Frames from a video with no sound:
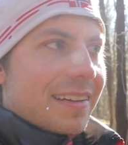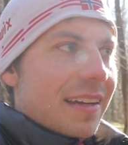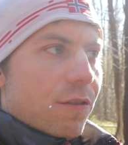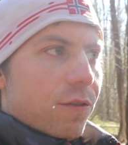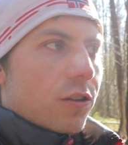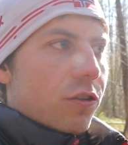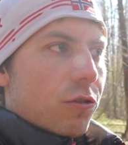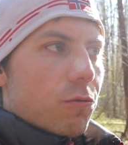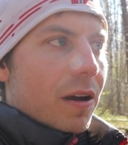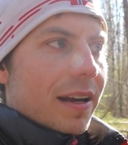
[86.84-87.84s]
different
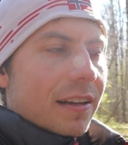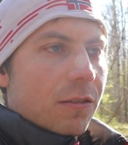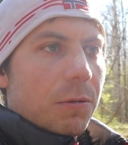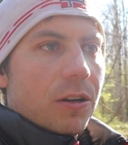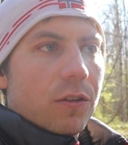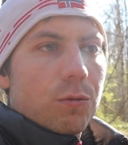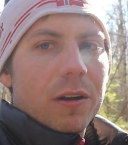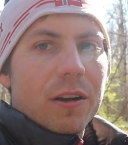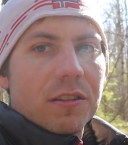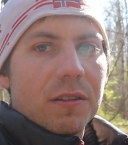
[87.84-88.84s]
to what I experienced
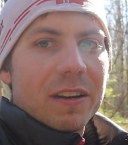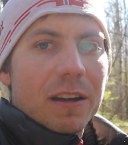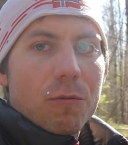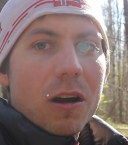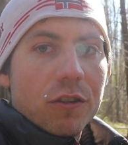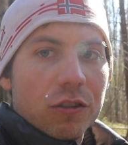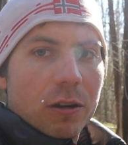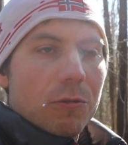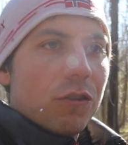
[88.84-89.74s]
when I was living in Russia,